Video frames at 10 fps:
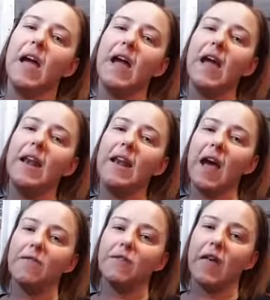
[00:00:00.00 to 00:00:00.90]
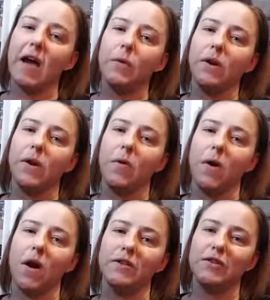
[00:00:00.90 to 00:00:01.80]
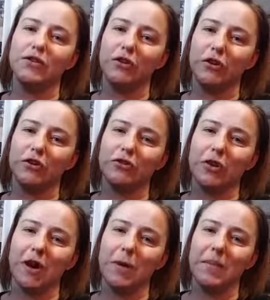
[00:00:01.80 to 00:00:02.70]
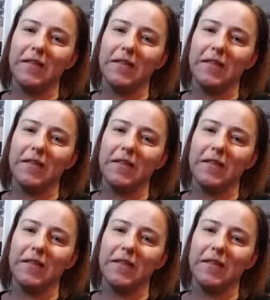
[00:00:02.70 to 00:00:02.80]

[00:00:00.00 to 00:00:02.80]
And after that, we go on to the sugar scrub.